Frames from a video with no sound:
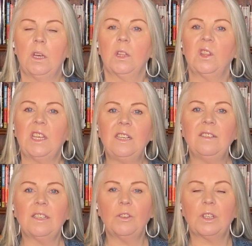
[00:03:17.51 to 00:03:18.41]
Things
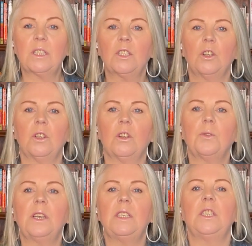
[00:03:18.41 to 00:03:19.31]
that are external
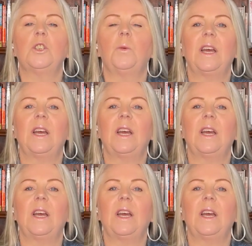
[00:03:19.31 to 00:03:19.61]
are easy to